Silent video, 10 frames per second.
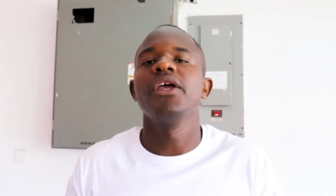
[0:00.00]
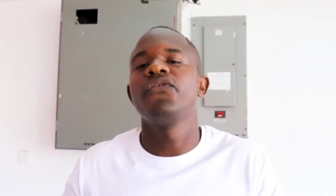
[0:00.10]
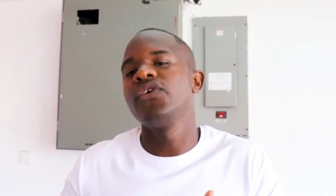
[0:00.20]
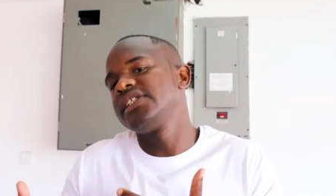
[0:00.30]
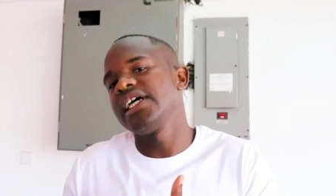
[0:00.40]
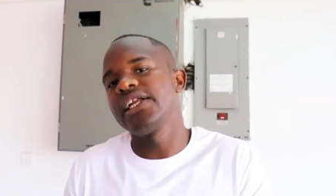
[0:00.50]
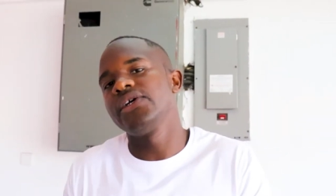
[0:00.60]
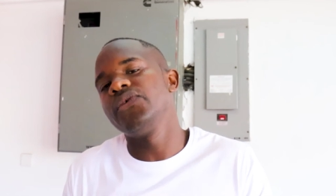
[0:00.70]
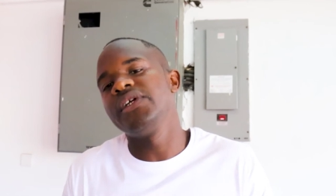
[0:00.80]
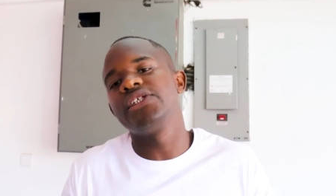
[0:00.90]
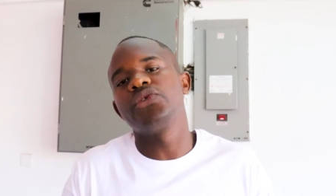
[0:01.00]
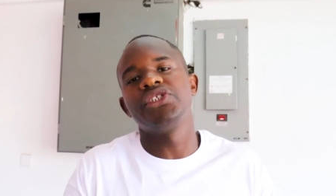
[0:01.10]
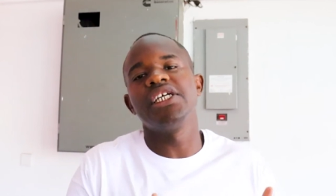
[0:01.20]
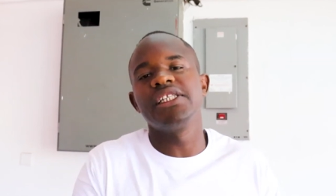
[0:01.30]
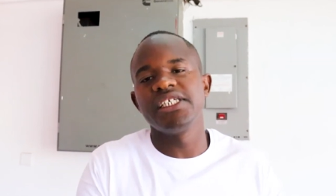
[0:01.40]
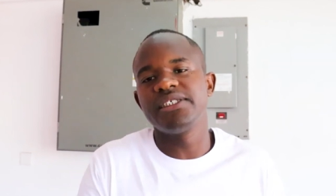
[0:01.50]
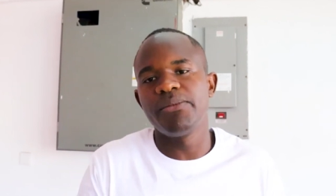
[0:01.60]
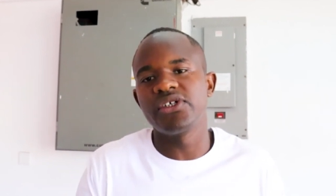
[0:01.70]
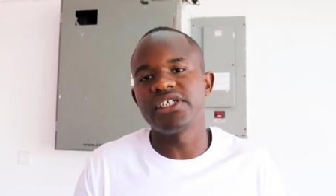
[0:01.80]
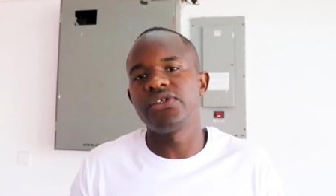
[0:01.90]
if we tell you we need to change this
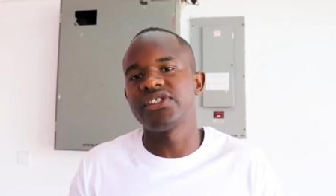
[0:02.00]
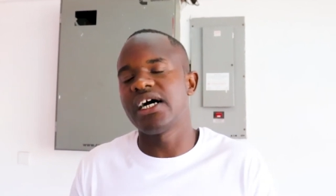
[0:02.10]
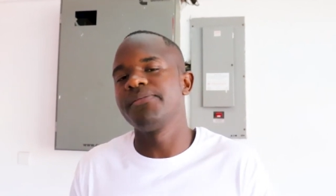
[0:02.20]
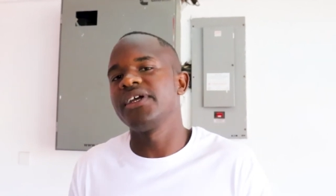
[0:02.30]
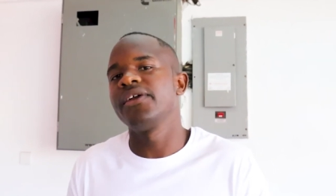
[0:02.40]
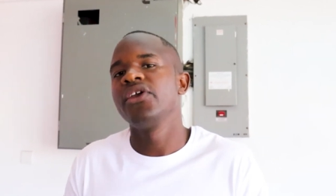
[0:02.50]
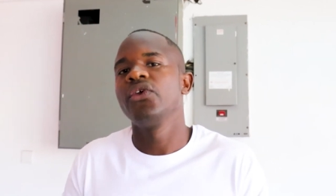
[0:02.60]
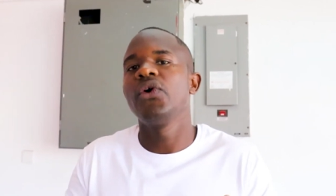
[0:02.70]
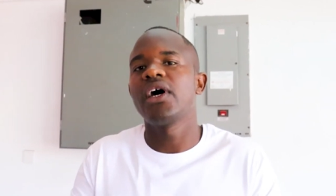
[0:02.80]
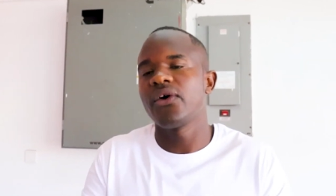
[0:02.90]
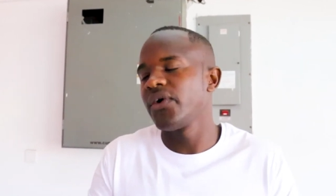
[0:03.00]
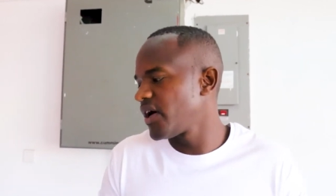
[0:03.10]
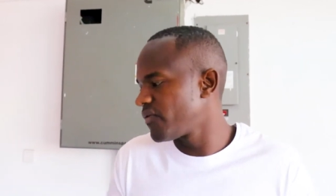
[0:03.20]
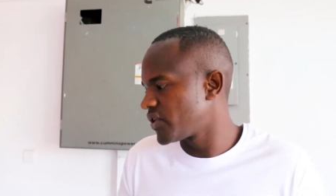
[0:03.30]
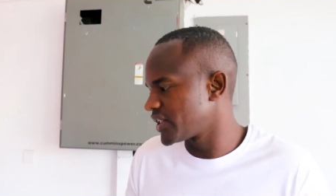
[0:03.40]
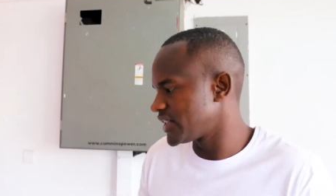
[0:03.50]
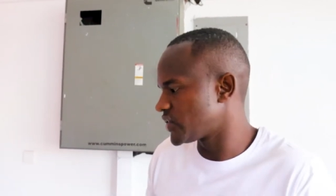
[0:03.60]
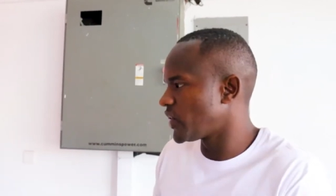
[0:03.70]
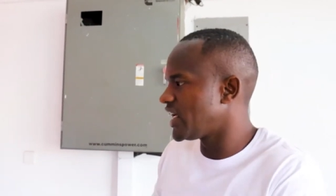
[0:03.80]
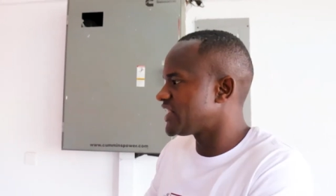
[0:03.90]
motor or something, you are aware of what it
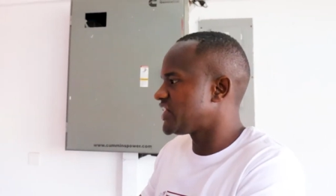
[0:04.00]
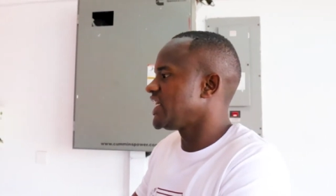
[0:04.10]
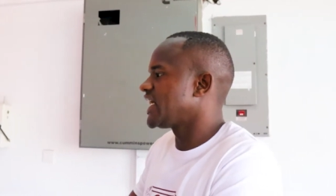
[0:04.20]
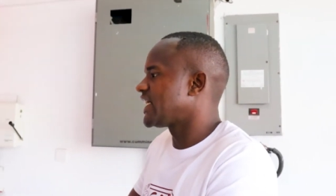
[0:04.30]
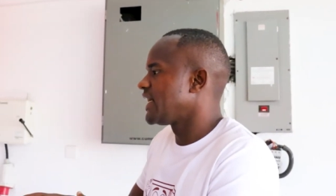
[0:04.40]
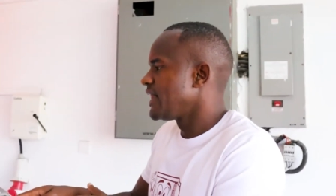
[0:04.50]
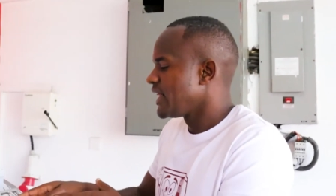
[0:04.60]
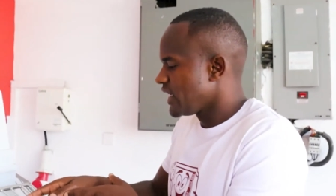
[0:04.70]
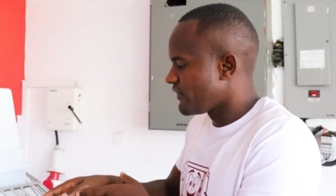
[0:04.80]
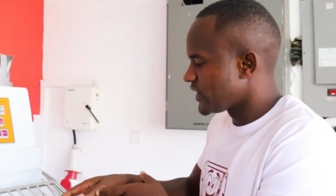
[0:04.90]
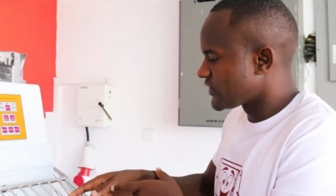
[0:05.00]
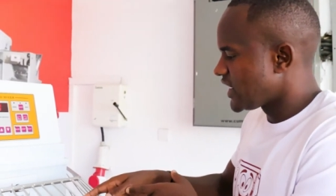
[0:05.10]
is. So let's check if the